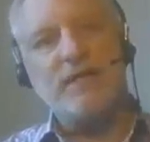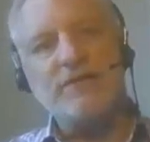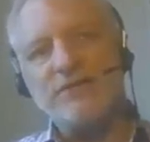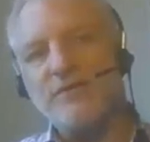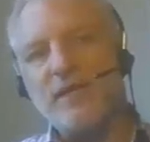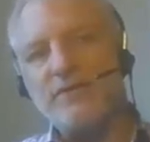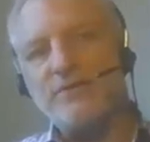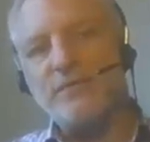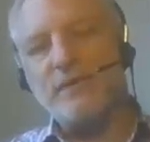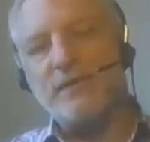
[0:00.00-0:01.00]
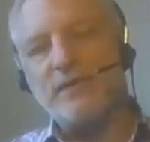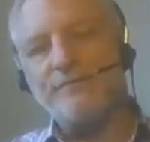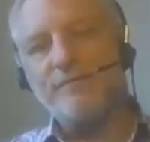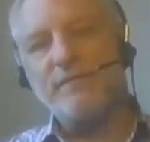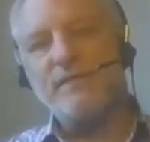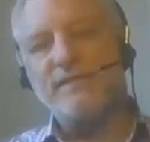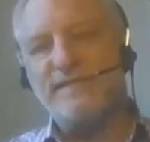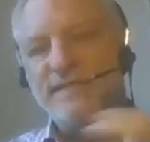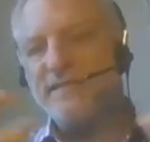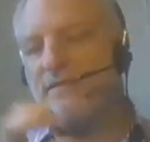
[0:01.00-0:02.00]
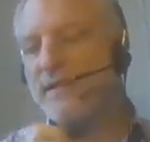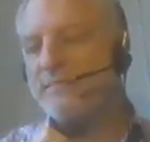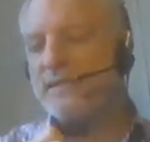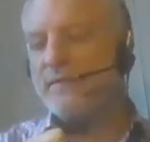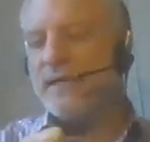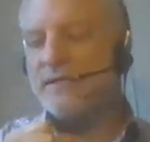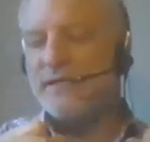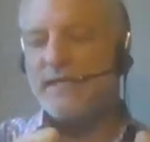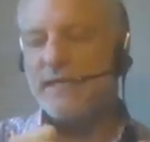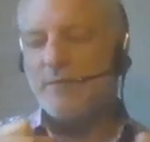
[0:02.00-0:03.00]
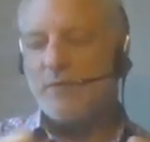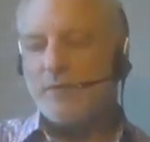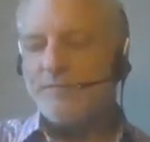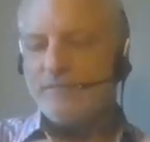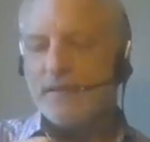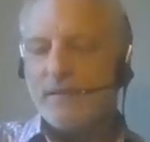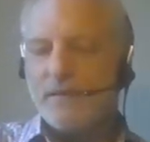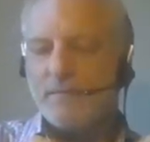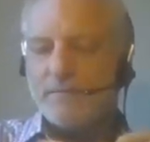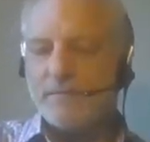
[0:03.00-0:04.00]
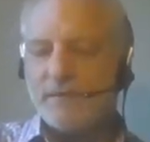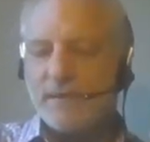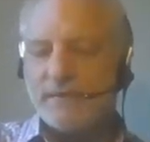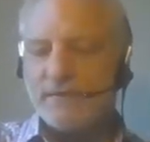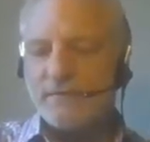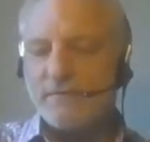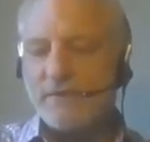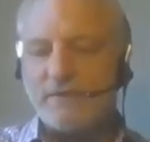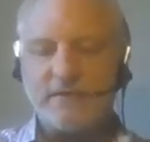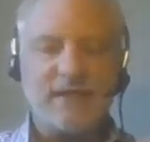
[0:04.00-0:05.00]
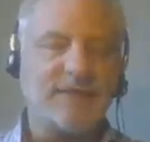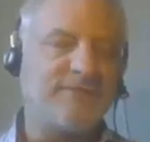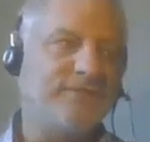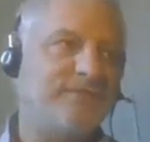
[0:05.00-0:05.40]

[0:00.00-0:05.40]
we're not sure how it's working. Statistical MT actually had a lot more, kind of could kind of